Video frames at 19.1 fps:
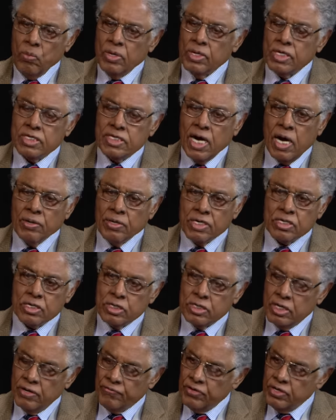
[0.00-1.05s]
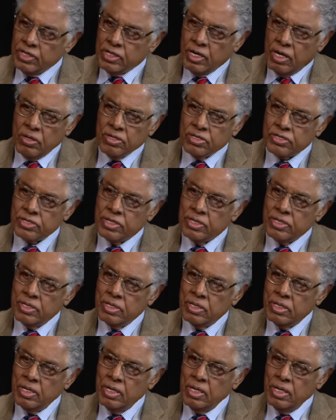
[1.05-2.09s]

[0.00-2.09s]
Well, the South is a different culture.